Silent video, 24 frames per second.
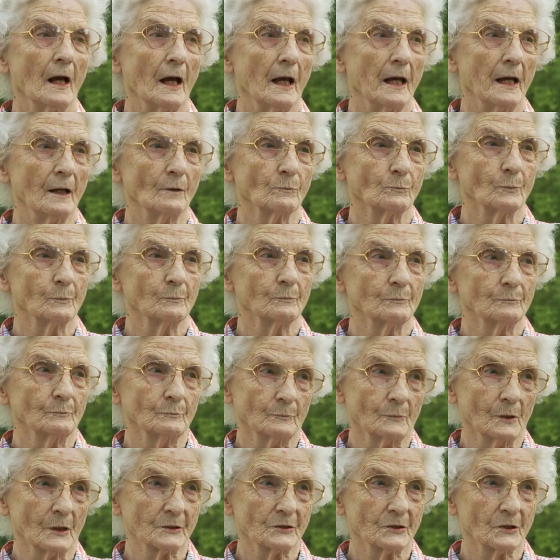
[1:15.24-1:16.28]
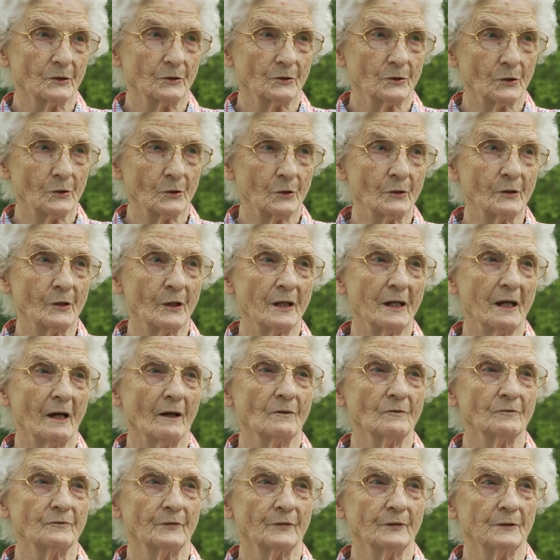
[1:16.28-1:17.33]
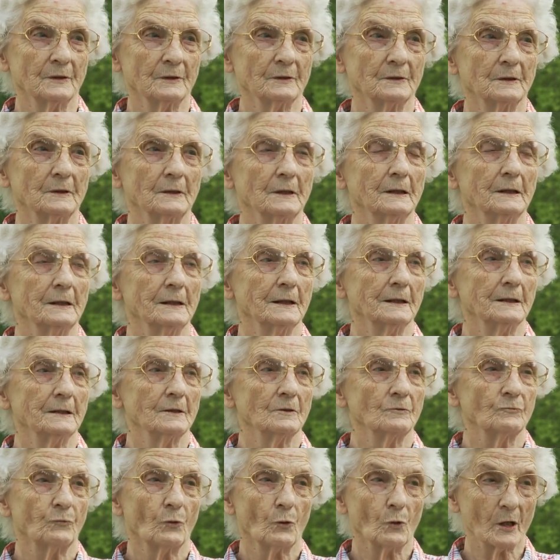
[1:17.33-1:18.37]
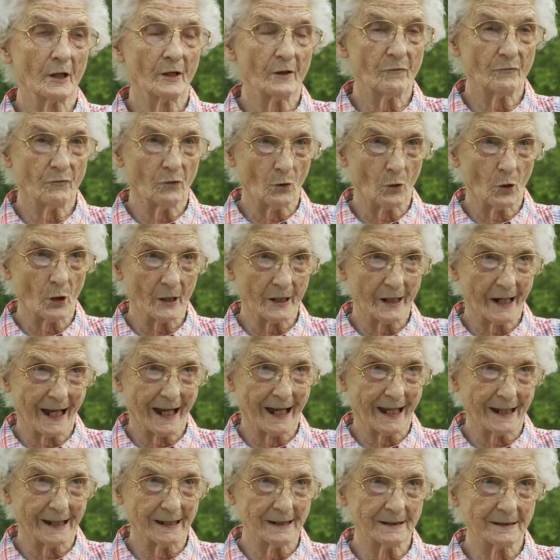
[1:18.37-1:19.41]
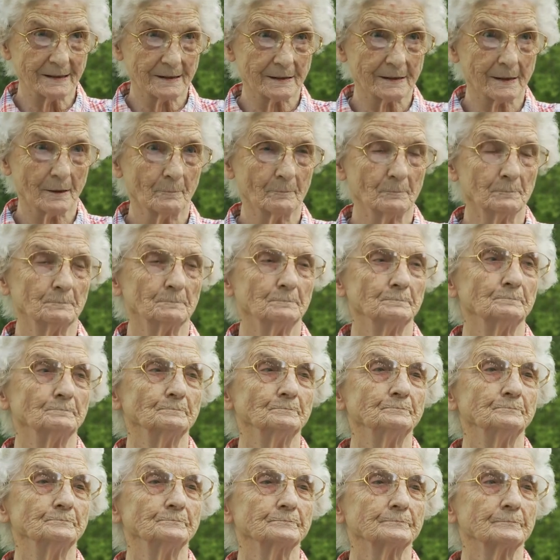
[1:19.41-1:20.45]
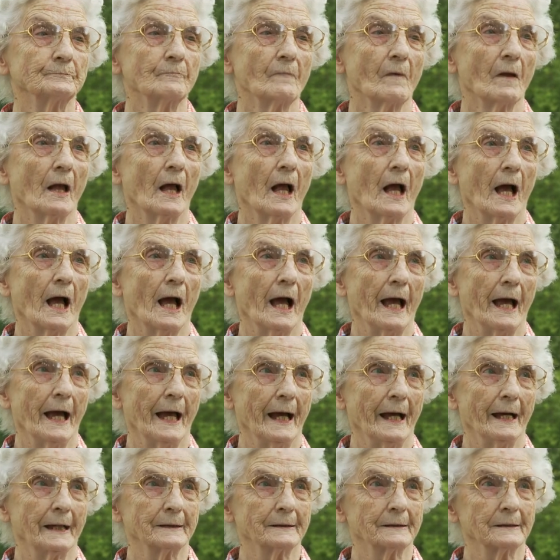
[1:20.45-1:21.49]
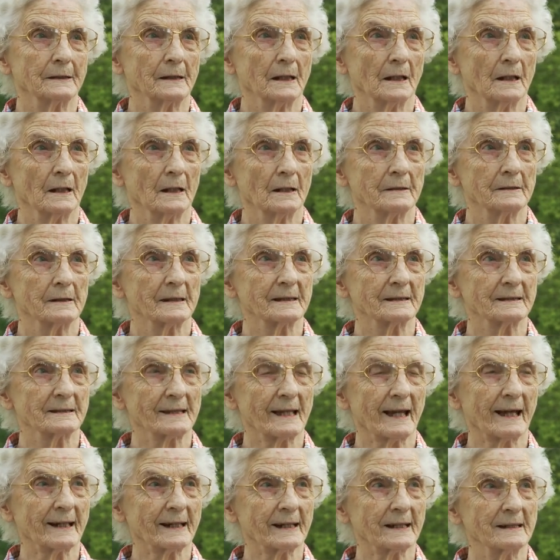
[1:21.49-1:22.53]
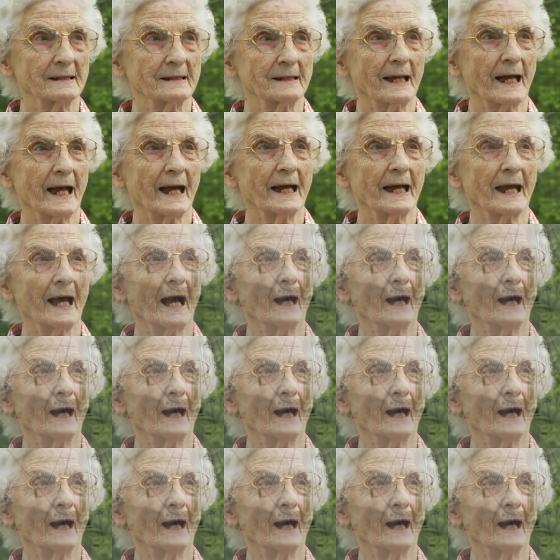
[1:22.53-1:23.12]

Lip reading: It was a journey of 44 days. And the second day